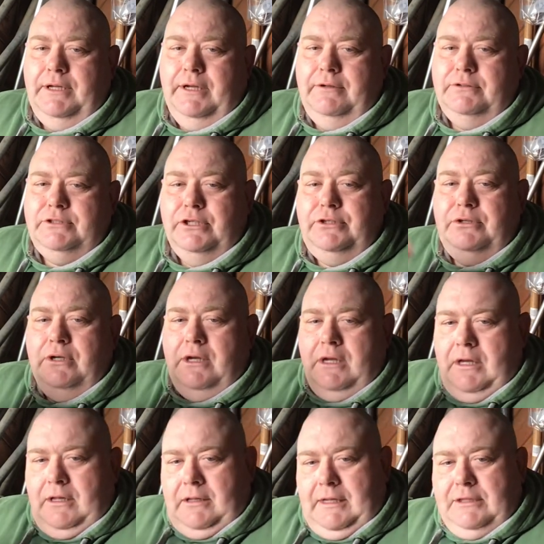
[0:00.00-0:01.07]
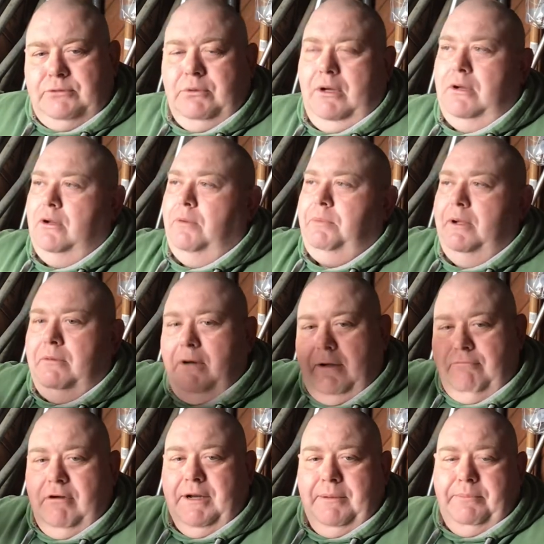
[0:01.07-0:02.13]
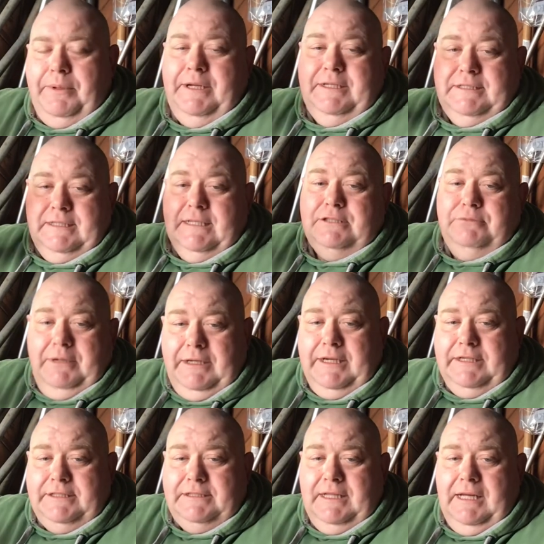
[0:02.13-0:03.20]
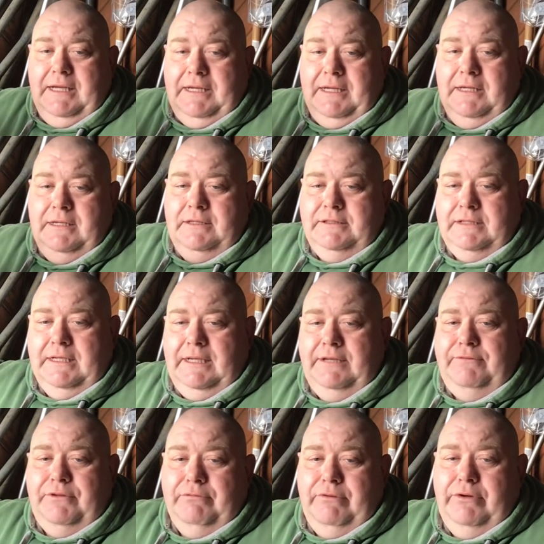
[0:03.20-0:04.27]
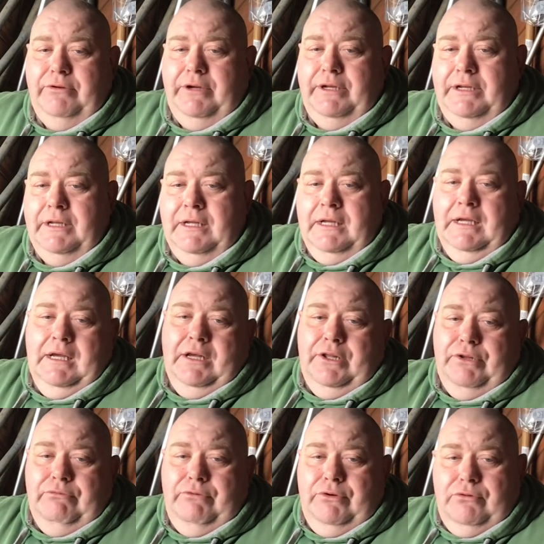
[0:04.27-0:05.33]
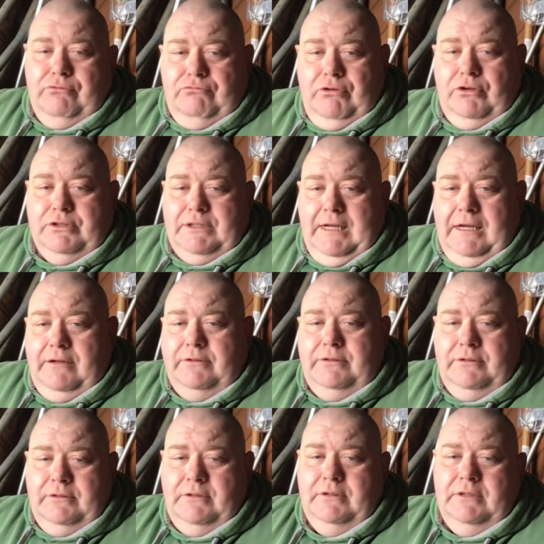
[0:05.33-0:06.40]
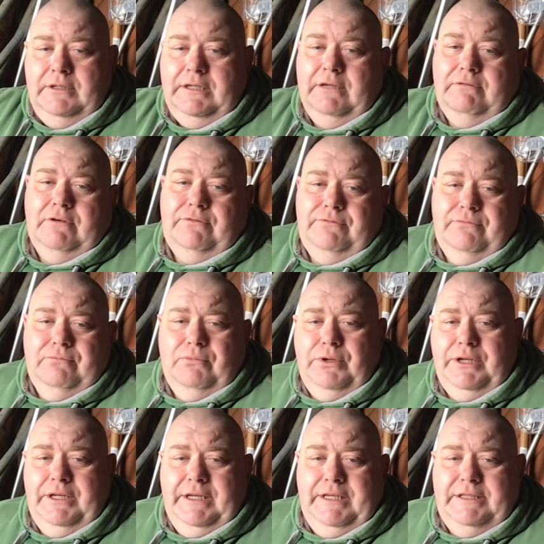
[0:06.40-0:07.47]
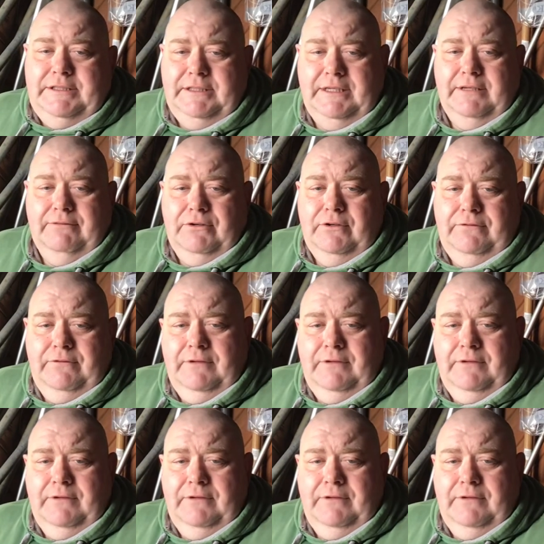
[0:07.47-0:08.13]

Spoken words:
So that's why a lot of people have runner beans, and that's where they stay. So they leave the rooting, and the root will rot down, give off what it needs to give off.